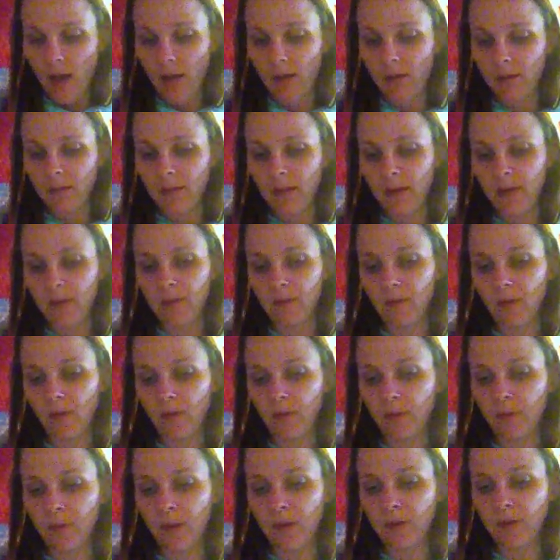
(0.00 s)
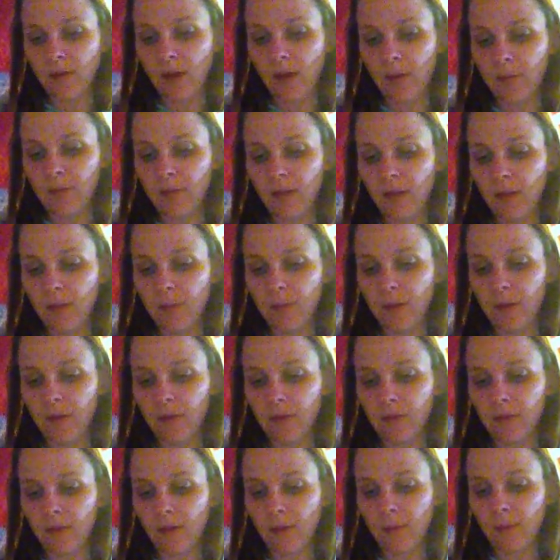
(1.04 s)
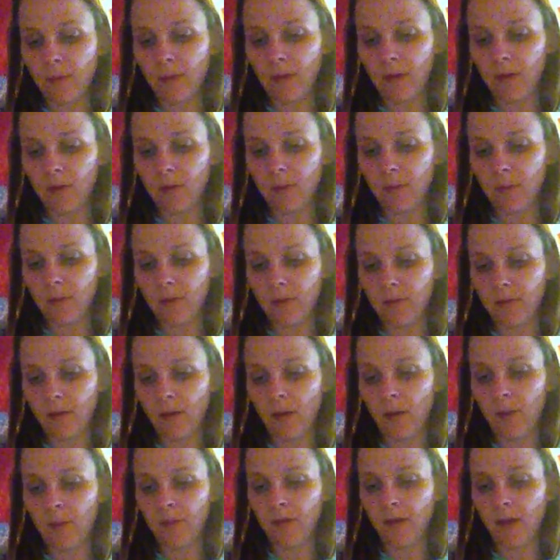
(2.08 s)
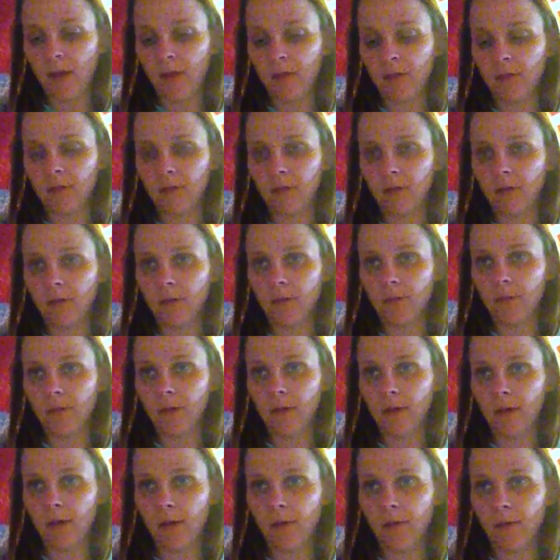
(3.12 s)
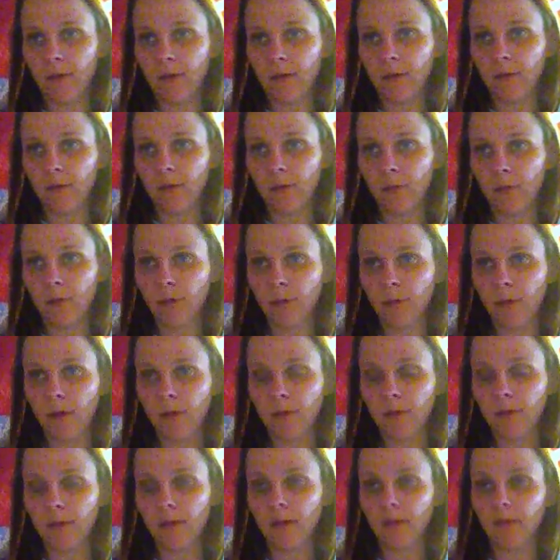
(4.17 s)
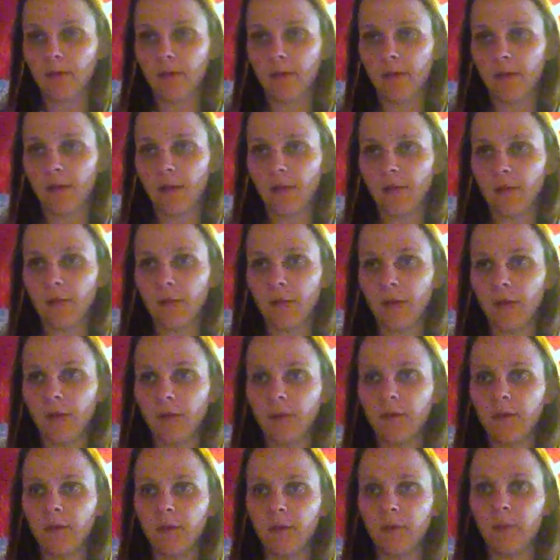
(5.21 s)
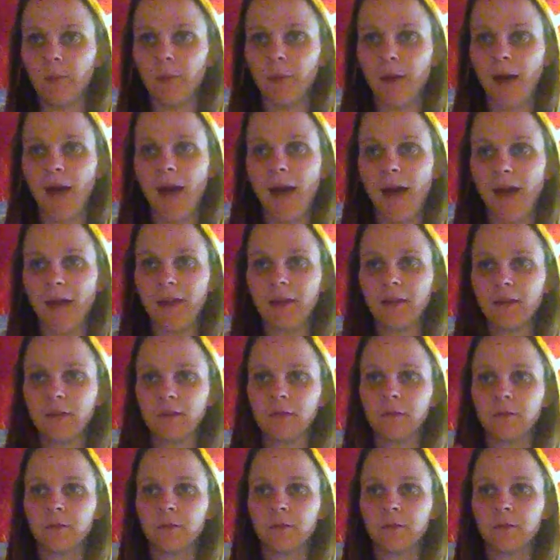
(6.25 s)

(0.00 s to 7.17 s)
Okay, so those are my top 10 Berestain Bears books. I hope you guys enjoyed the video. Thank you so much for watching, and I'll see you in another video soon. Bye!